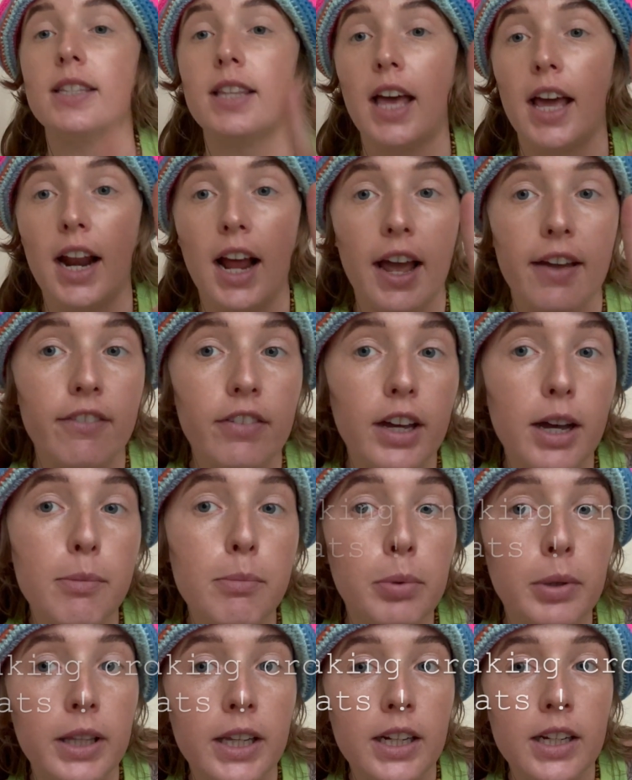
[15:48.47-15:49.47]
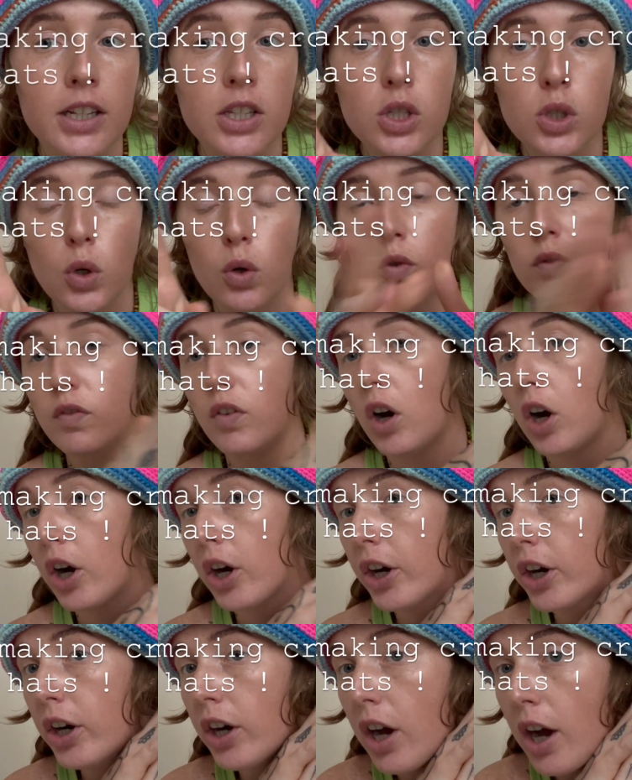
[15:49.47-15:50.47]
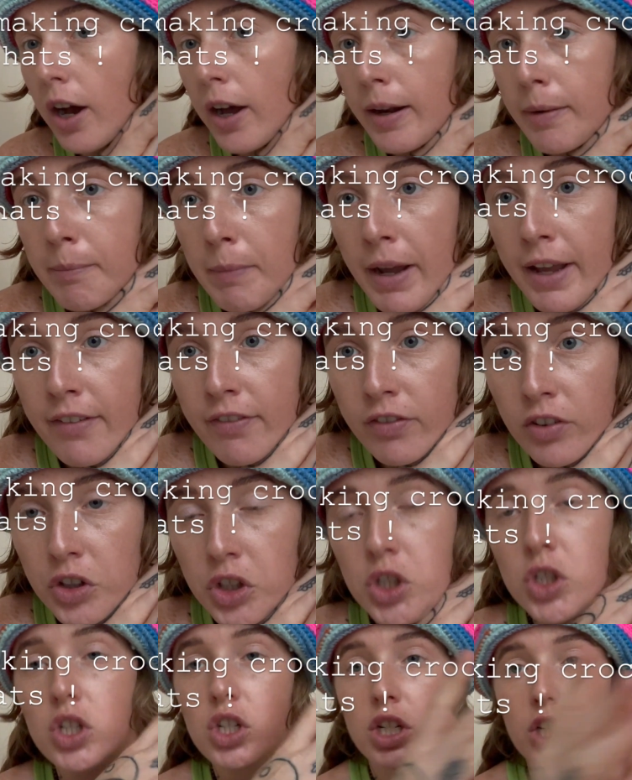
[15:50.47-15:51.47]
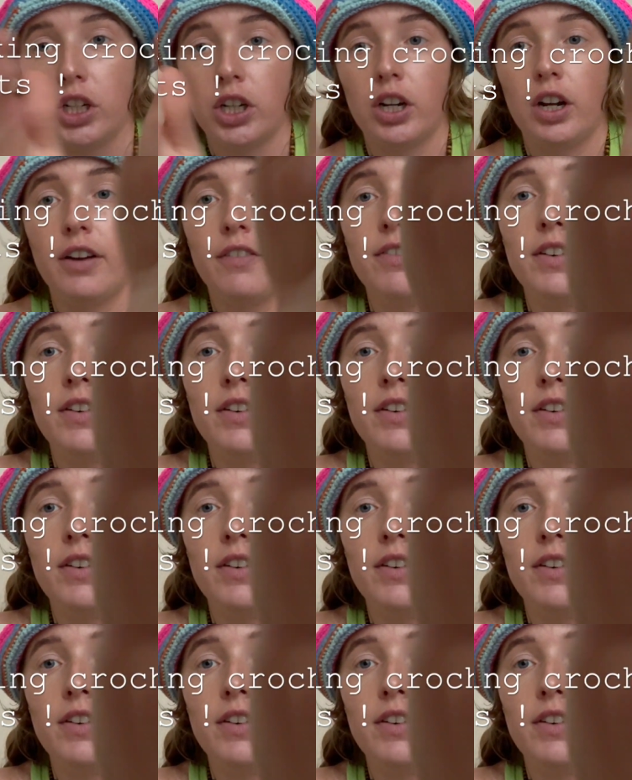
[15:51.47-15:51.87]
that I've completed so far on my first year of